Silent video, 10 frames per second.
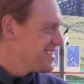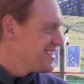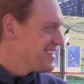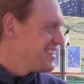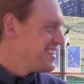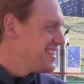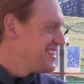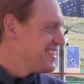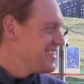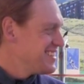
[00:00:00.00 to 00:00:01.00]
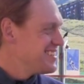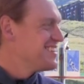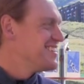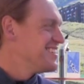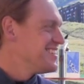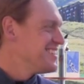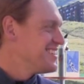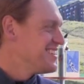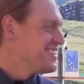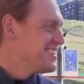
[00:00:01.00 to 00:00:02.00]

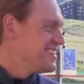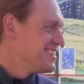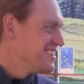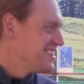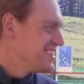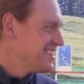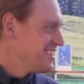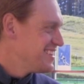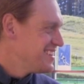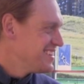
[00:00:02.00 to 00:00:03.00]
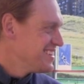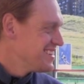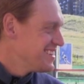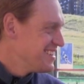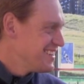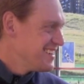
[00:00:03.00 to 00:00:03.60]
This person isn't speaking.